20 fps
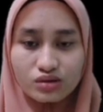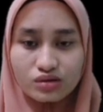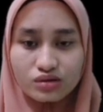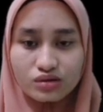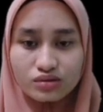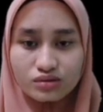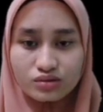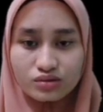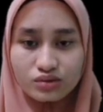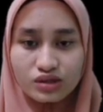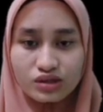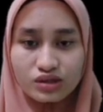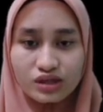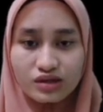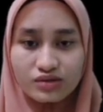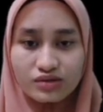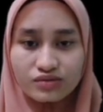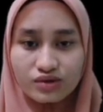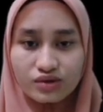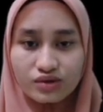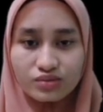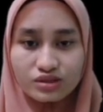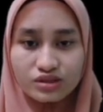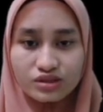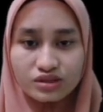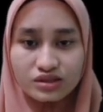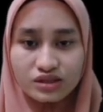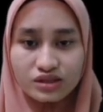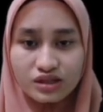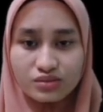we get from the
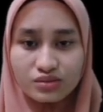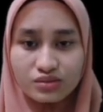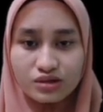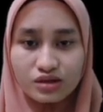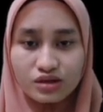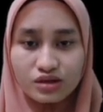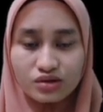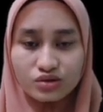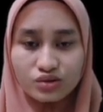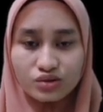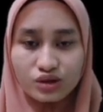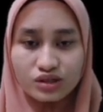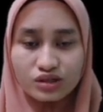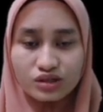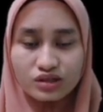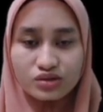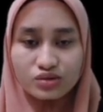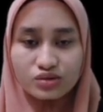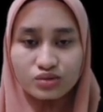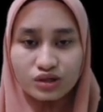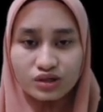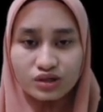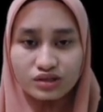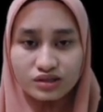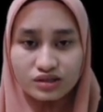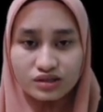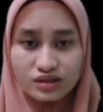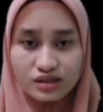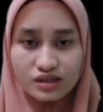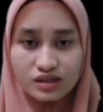table on question
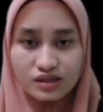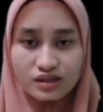1C.